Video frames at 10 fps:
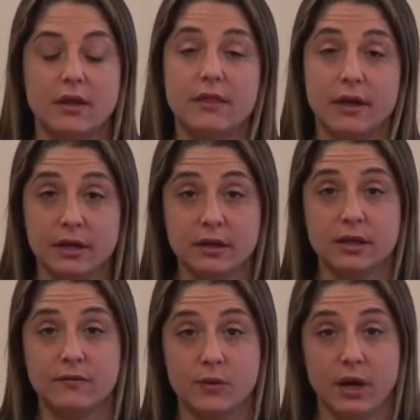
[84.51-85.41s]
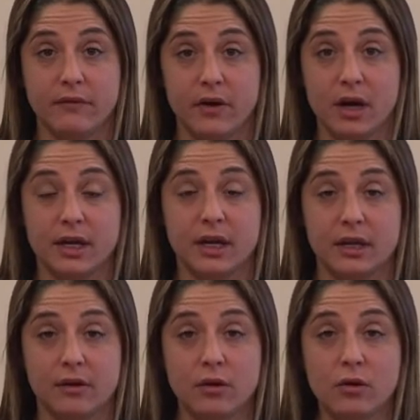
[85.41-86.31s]
Then if you have Narcan
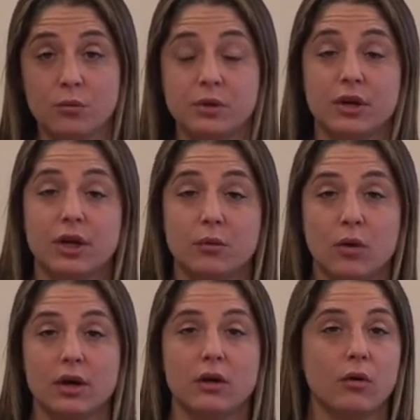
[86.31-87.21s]
in the home, you're going to want to,